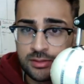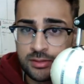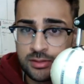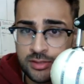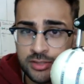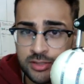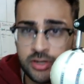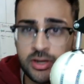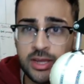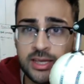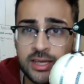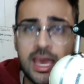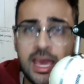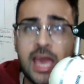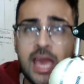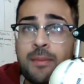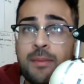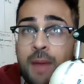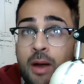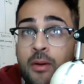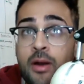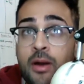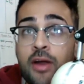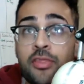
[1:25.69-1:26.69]
Sorry, it came
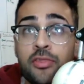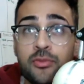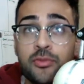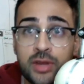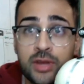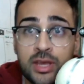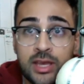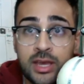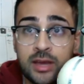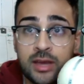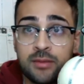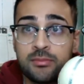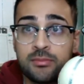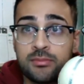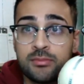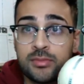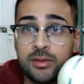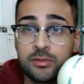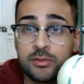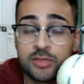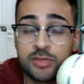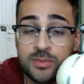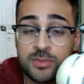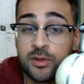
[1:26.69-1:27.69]
out at 3 a.m.
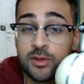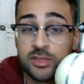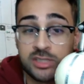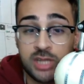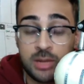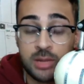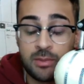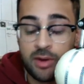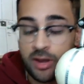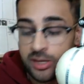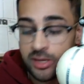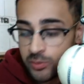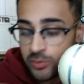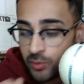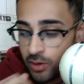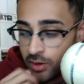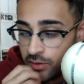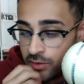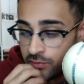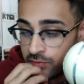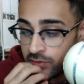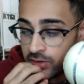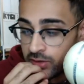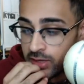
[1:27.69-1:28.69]
It was supposed to come out at
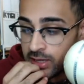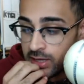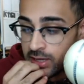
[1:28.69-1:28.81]
12.